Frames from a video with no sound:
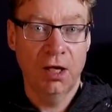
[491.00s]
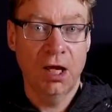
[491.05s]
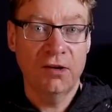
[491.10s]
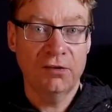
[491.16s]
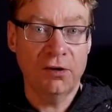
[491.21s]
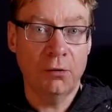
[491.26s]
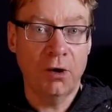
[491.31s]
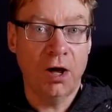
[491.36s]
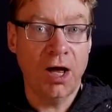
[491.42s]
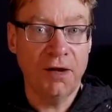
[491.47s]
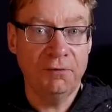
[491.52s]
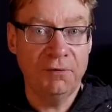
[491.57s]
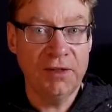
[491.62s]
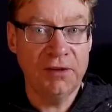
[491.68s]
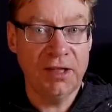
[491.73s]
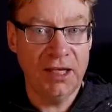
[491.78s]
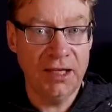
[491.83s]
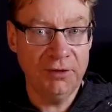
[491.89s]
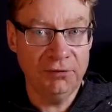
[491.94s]
So I think
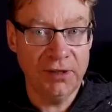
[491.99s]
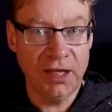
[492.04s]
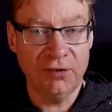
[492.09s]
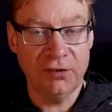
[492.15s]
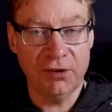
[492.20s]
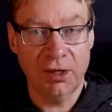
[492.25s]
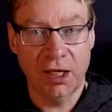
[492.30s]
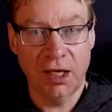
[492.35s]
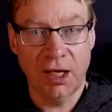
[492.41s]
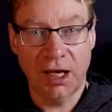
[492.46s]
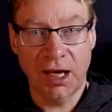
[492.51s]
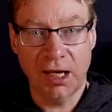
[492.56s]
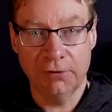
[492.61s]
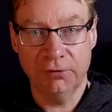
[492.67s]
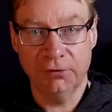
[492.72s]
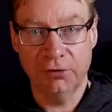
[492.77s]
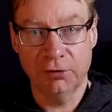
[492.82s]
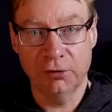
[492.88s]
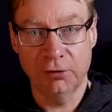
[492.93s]
that if Tesla
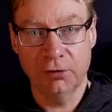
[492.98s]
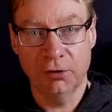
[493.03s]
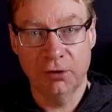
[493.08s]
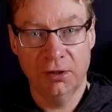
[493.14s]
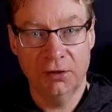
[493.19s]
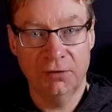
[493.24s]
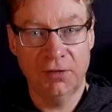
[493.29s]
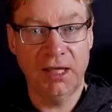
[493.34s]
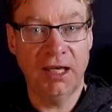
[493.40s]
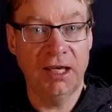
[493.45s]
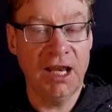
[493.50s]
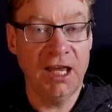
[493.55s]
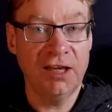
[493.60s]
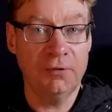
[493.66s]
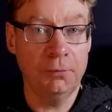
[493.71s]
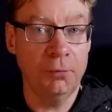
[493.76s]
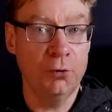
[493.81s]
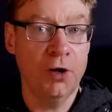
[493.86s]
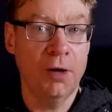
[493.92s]
have to, they can
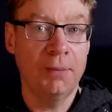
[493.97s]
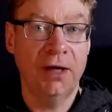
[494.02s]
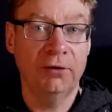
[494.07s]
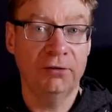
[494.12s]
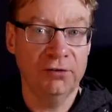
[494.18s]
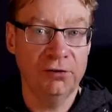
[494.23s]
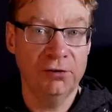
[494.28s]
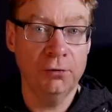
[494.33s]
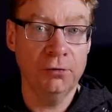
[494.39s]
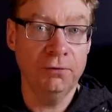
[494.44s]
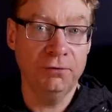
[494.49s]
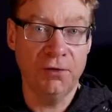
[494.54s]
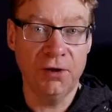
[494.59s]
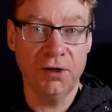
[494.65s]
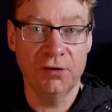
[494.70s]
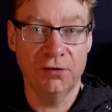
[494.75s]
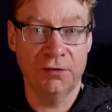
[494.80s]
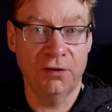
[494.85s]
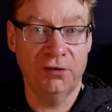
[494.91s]
export about
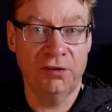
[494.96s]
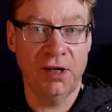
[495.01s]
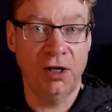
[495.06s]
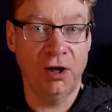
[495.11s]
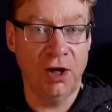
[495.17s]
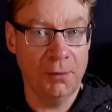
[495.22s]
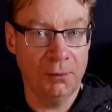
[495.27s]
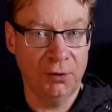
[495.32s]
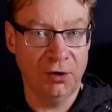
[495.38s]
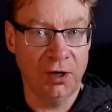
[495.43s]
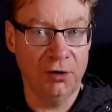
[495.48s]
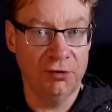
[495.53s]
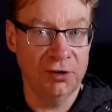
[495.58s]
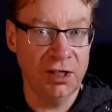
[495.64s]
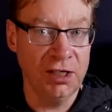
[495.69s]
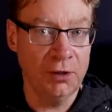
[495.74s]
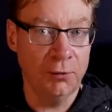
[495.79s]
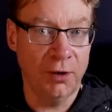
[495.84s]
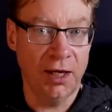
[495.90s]
2/3 of the Shanghai production
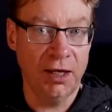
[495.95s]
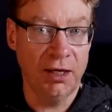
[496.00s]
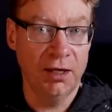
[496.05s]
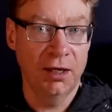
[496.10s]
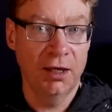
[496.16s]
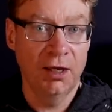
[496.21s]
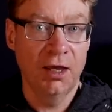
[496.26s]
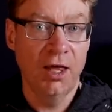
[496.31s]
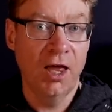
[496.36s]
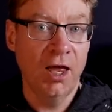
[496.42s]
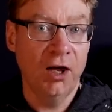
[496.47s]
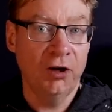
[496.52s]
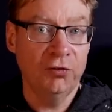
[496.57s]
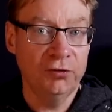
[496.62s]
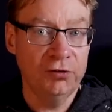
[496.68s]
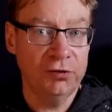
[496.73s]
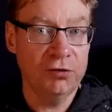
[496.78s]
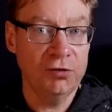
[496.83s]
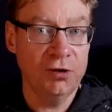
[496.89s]
anyway, and
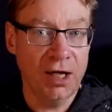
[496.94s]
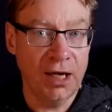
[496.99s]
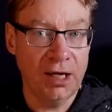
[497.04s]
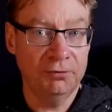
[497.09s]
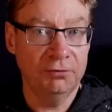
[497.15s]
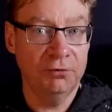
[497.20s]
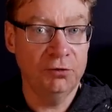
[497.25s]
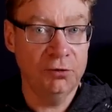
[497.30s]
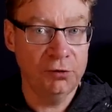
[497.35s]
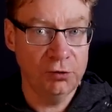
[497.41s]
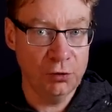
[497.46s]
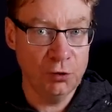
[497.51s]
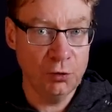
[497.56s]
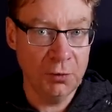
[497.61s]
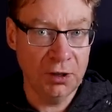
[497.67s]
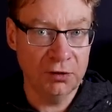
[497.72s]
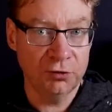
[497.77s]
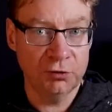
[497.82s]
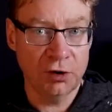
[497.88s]
shouldn't have too
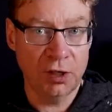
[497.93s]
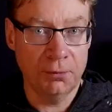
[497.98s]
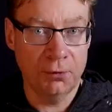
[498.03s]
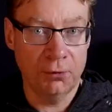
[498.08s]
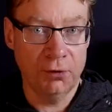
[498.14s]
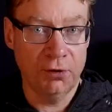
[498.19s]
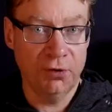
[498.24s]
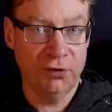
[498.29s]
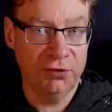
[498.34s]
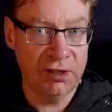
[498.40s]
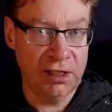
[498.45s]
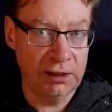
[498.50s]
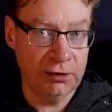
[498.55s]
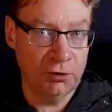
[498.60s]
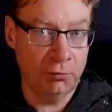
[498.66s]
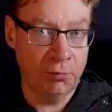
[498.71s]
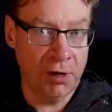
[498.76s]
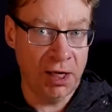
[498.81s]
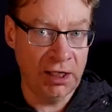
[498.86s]
much trouble selling
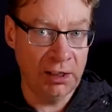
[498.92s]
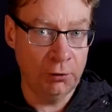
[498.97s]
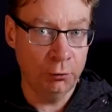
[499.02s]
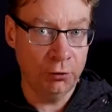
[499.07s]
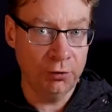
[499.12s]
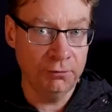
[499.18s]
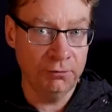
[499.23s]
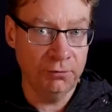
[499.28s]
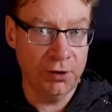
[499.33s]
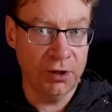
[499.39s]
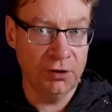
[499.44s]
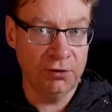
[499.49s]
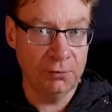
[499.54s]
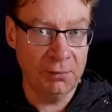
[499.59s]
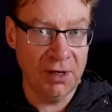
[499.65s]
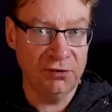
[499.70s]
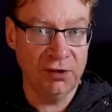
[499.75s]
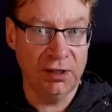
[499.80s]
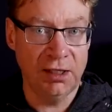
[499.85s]
the remaining 1/3
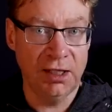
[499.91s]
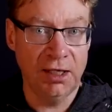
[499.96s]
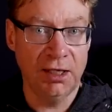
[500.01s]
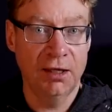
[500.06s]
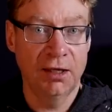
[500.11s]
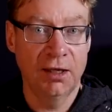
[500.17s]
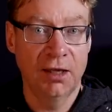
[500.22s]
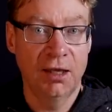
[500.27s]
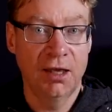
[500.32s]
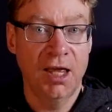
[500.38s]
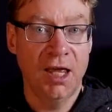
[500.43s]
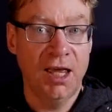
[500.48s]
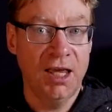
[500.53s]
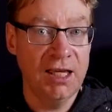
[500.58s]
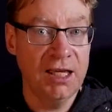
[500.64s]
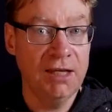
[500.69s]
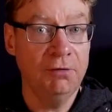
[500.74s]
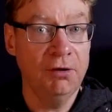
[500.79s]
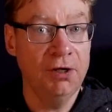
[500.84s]
domestically,
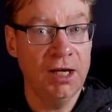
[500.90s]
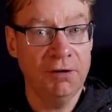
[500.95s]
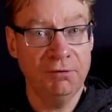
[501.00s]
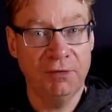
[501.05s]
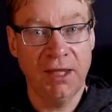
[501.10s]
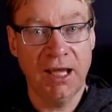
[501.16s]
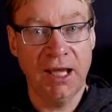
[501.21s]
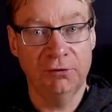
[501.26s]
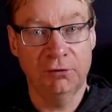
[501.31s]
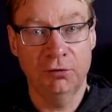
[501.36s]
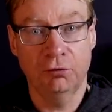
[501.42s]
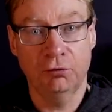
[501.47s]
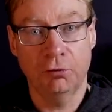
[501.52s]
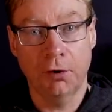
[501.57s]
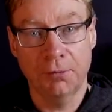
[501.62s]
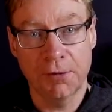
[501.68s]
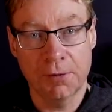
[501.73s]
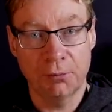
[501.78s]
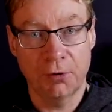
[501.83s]
even if they had to
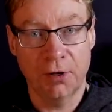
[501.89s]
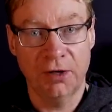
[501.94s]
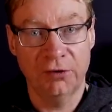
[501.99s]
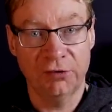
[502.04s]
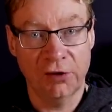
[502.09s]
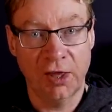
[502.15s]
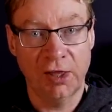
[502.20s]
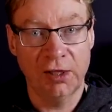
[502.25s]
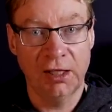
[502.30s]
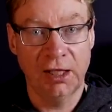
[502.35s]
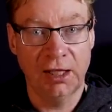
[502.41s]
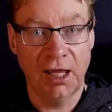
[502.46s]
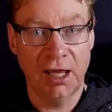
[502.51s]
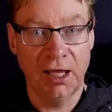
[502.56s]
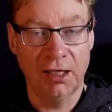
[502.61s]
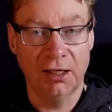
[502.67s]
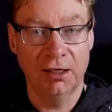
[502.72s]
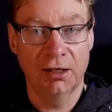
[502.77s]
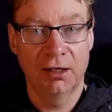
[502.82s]
drop the price slightly
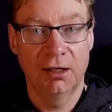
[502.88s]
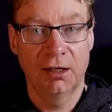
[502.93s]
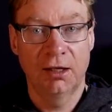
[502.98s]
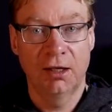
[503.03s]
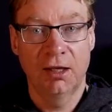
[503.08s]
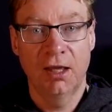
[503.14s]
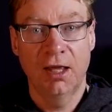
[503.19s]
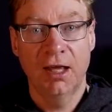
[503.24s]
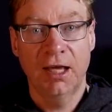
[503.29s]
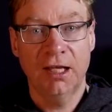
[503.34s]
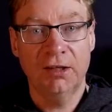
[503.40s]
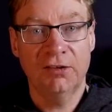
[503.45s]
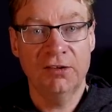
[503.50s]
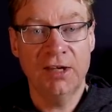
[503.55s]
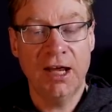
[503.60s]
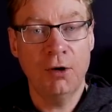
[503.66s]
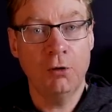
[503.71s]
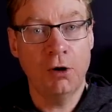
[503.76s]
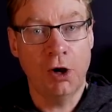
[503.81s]
again. It's
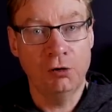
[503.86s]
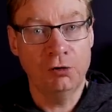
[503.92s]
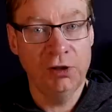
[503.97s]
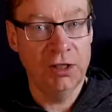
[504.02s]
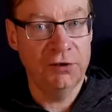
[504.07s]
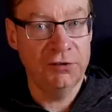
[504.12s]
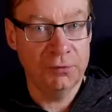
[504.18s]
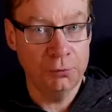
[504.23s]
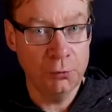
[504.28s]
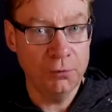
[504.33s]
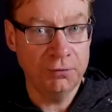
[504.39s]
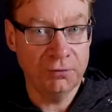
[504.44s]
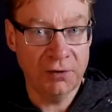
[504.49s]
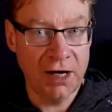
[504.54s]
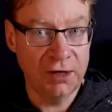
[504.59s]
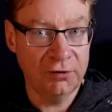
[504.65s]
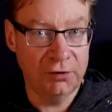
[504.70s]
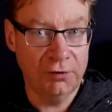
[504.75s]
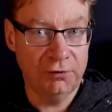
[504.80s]
now only a small
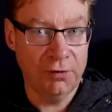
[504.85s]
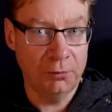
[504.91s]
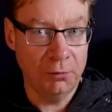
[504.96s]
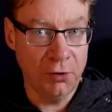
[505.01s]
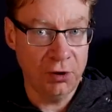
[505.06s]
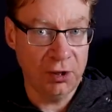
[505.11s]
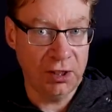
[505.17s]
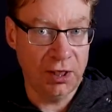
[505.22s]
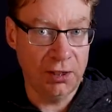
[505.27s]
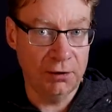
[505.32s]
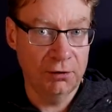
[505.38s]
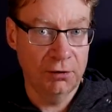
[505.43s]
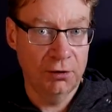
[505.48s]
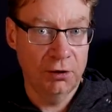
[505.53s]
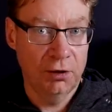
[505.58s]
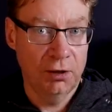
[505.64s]
fraction of the market.